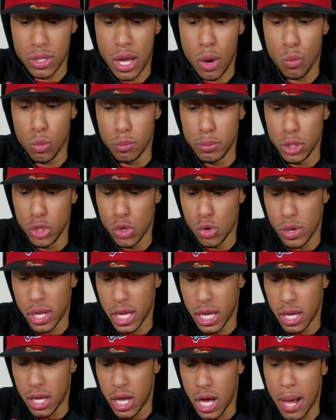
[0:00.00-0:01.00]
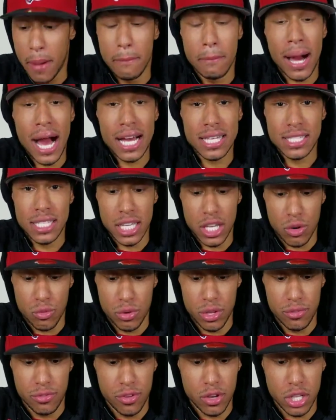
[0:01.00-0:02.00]
I will be doing an unboxing and a
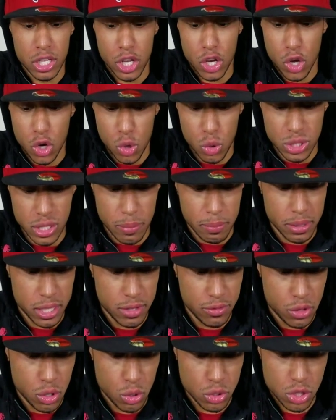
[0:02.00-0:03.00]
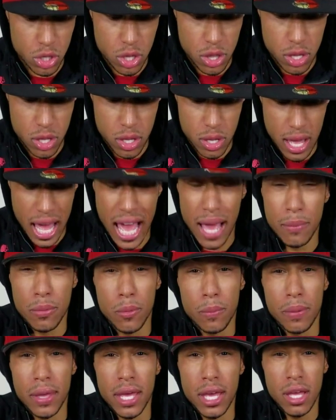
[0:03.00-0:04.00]
reveal of those. I believe those are the Hyper
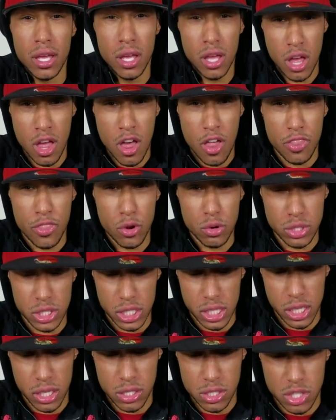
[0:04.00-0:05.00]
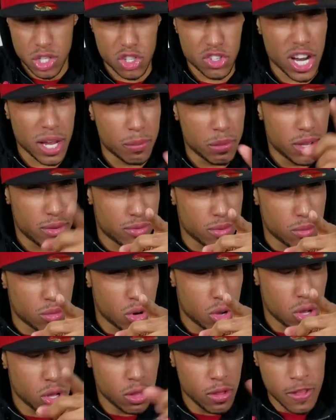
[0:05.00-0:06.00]
Pink 13's. Correct me if I'm
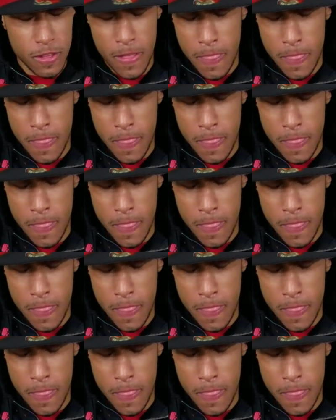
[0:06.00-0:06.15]
wrong.